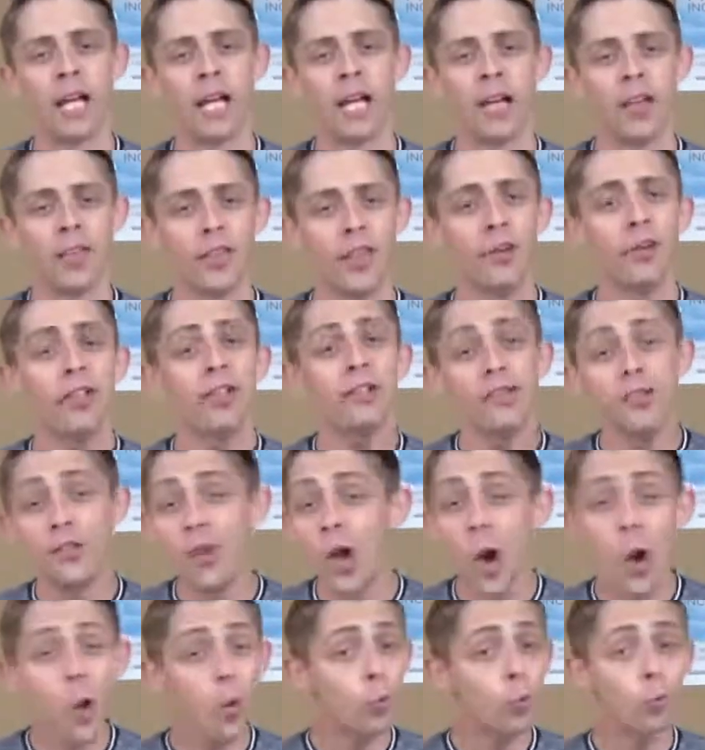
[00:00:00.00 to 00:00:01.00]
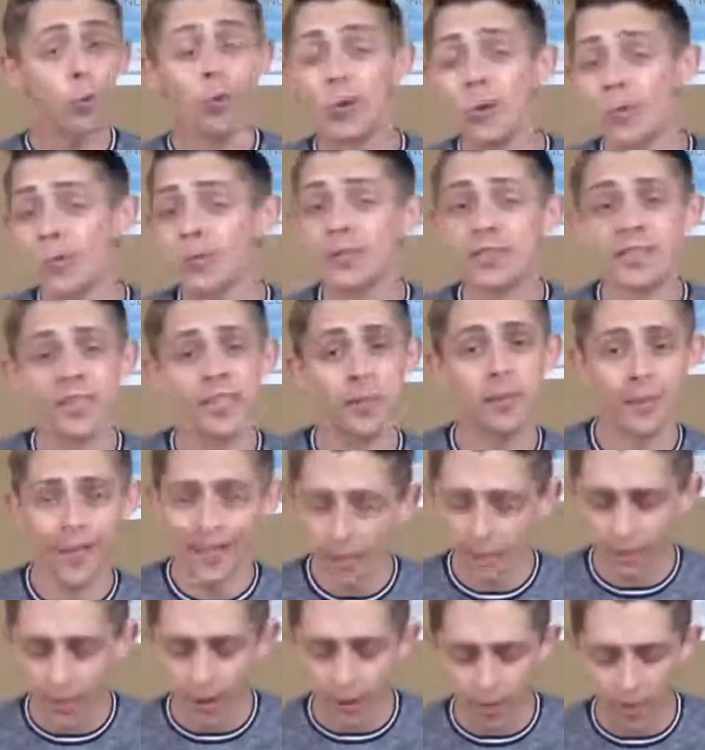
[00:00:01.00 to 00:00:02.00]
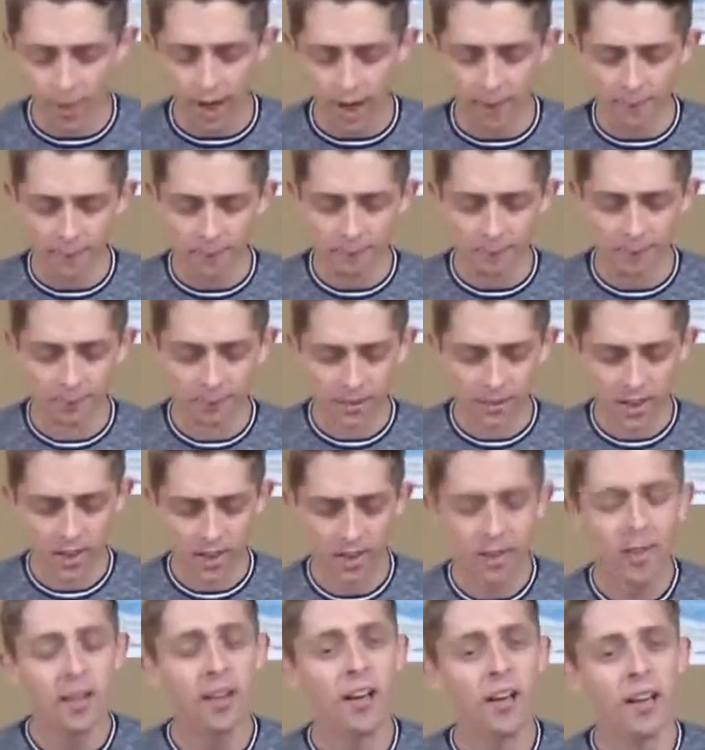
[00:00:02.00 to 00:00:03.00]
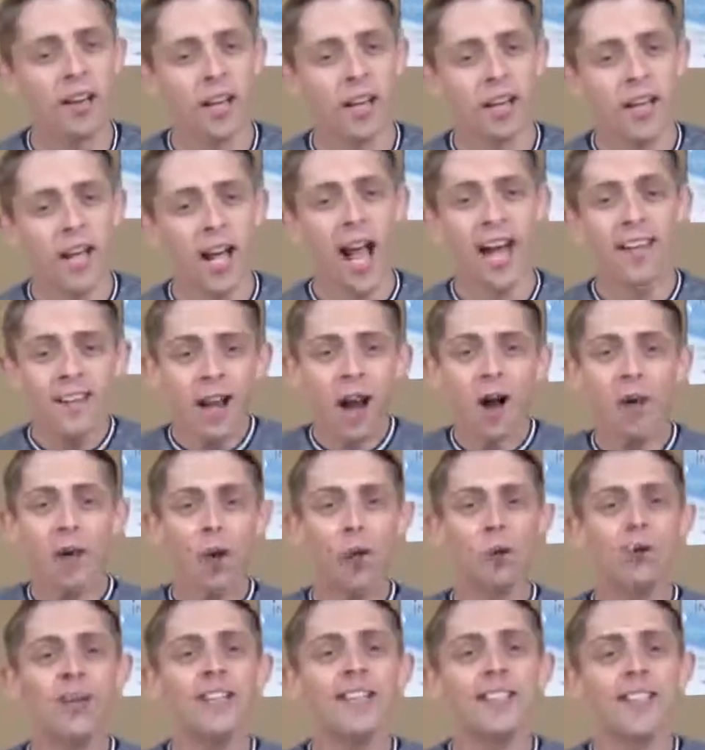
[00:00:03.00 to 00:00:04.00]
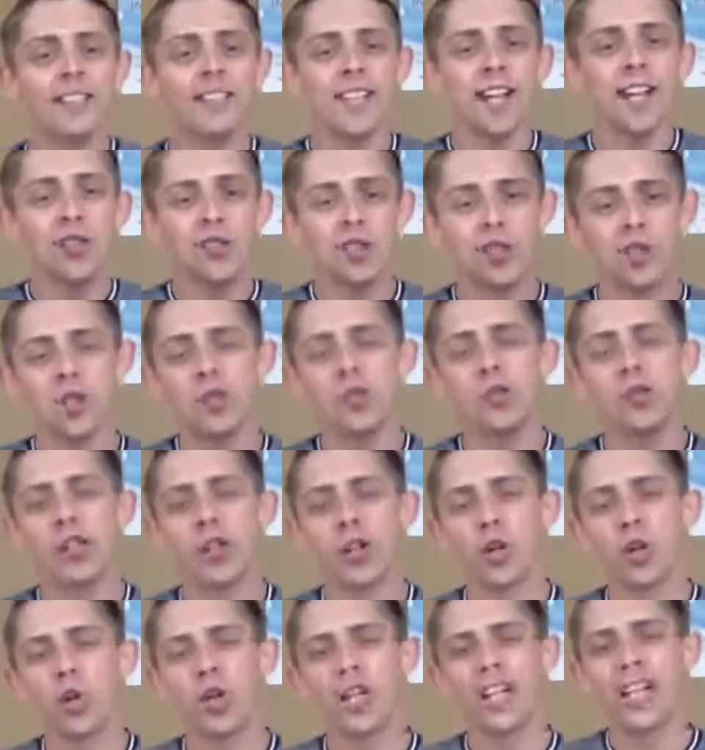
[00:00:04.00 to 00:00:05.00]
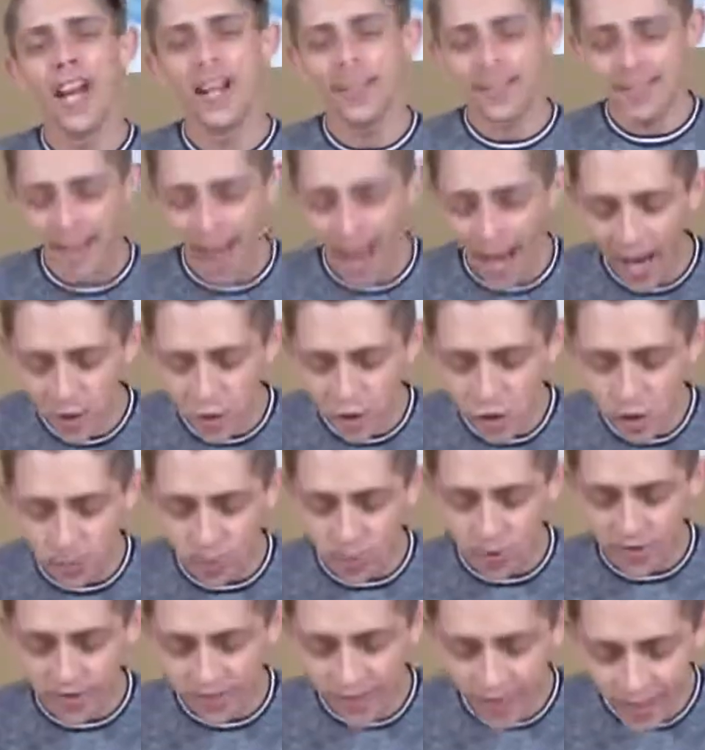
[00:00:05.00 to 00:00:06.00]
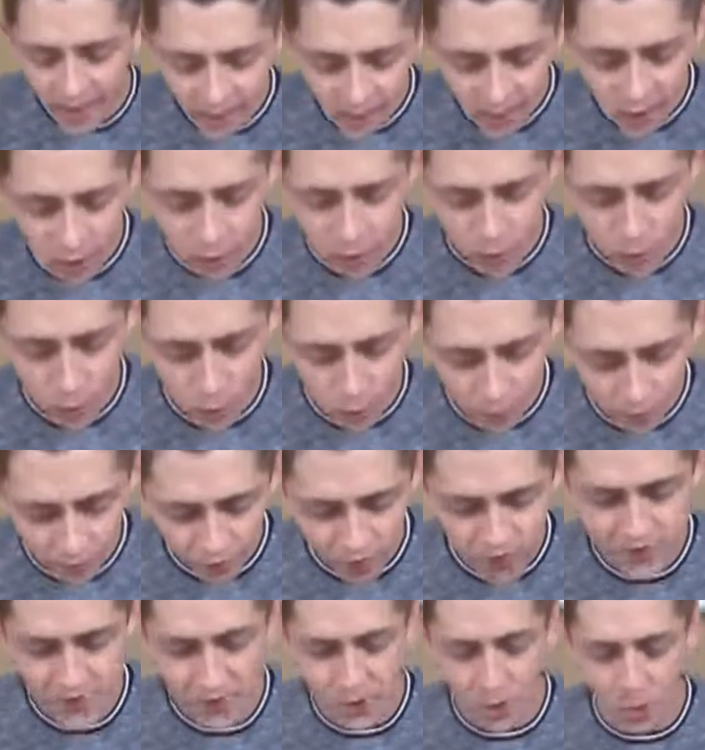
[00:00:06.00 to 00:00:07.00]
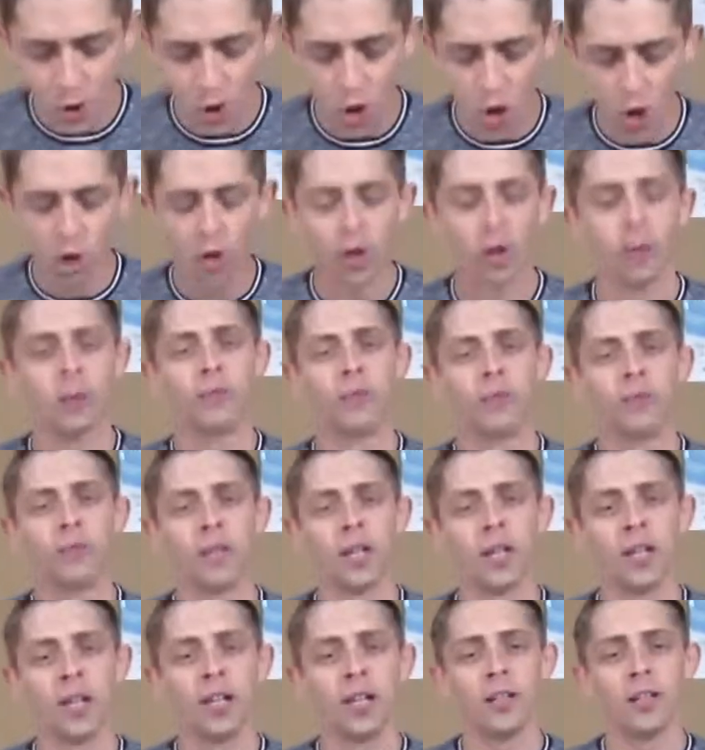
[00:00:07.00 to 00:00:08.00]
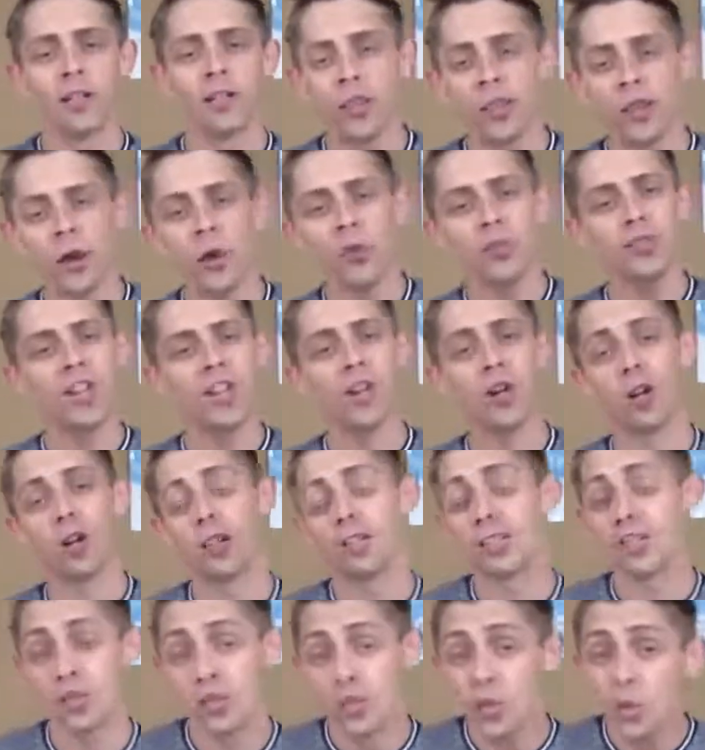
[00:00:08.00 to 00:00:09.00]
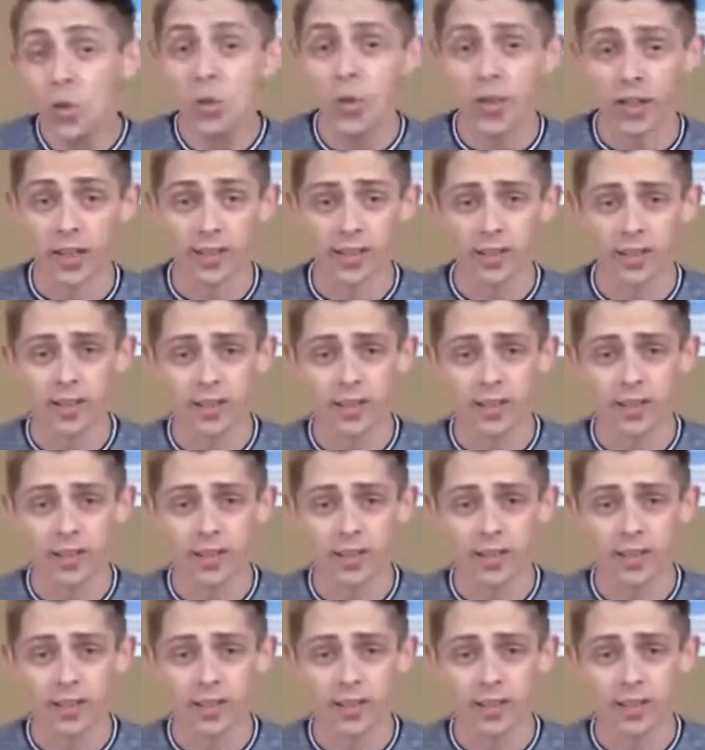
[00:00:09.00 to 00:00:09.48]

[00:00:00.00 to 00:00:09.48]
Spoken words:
There is no room to debate about that. And not only does exclusion create tangible psychological and physical harm to those that are excluded,